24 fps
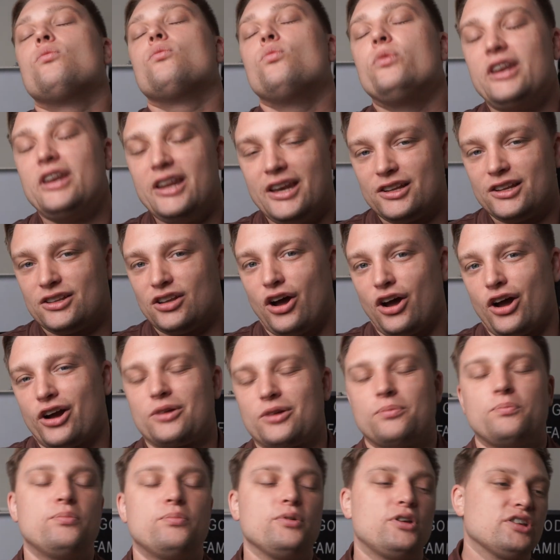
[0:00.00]
we need to talk,
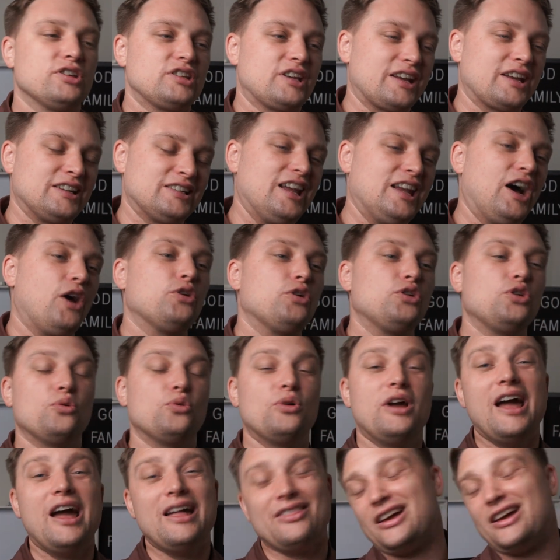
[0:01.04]
because I can tell you
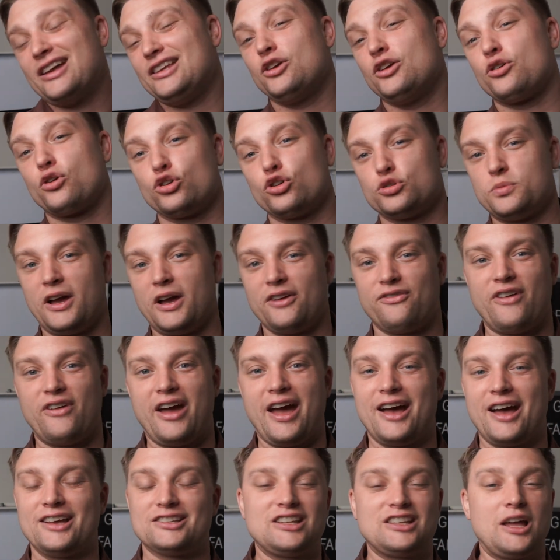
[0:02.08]
that year goes by
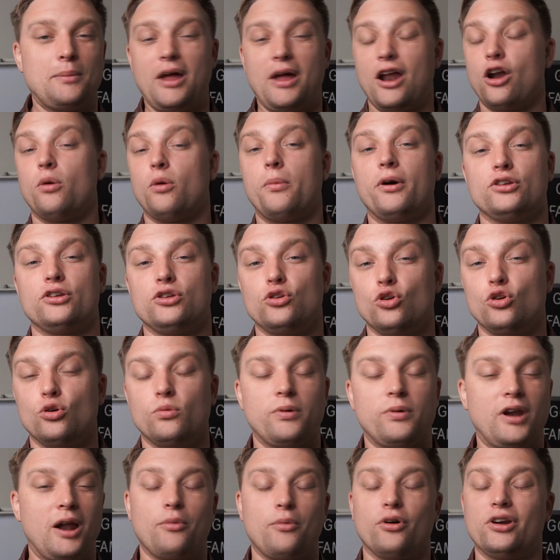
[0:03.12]
fast. I mean, I don't know about you,
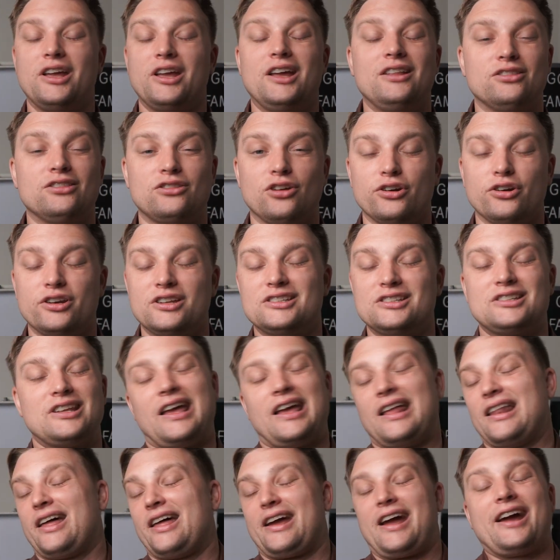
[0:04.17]
but I'm already hitting 30s,
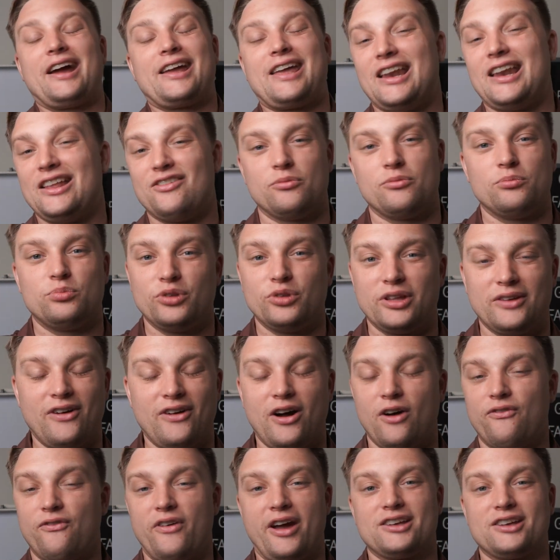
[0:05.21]
and like I can't even believe
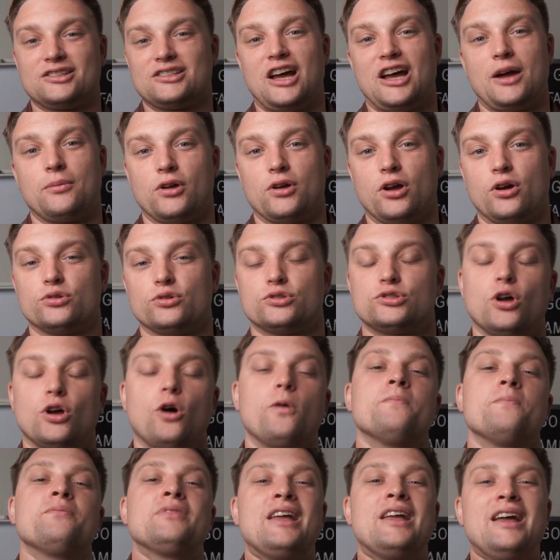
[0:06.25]
how fast time goes.
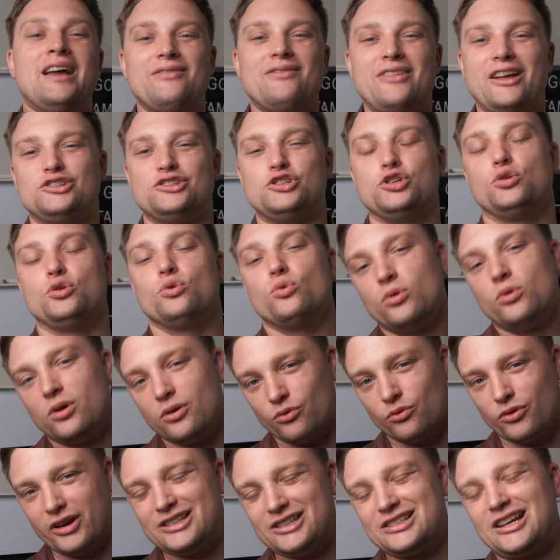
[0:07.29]
So if that's you,
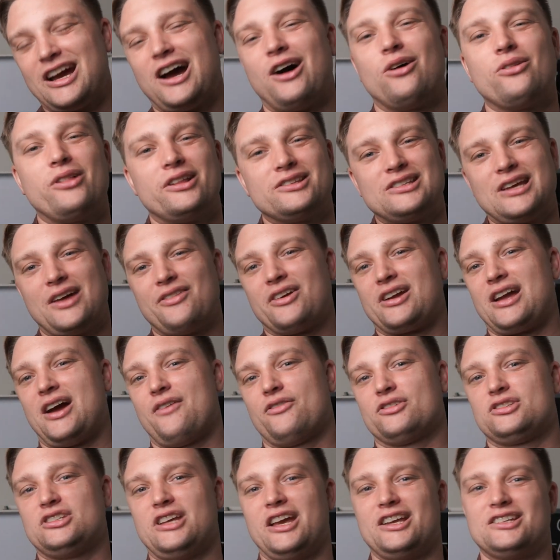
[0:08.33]
reach out, let's have that
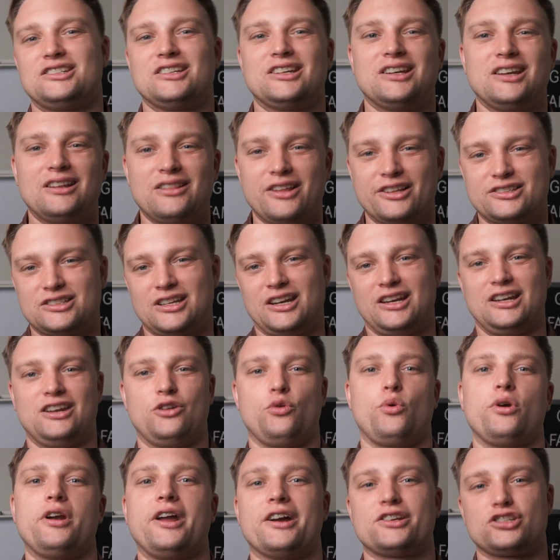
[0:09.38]
conversation. Let's get
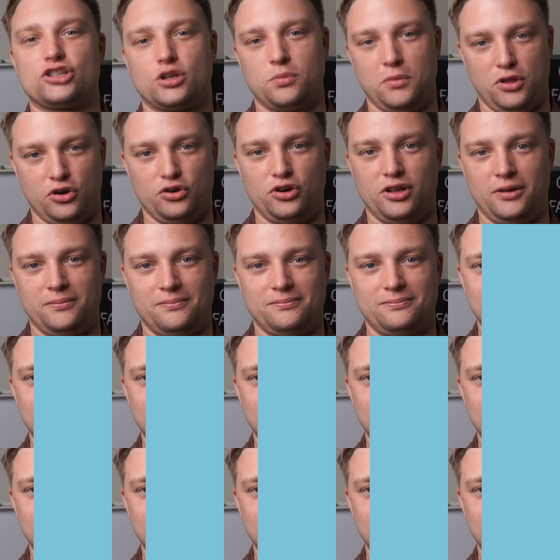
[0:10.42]
into our next community.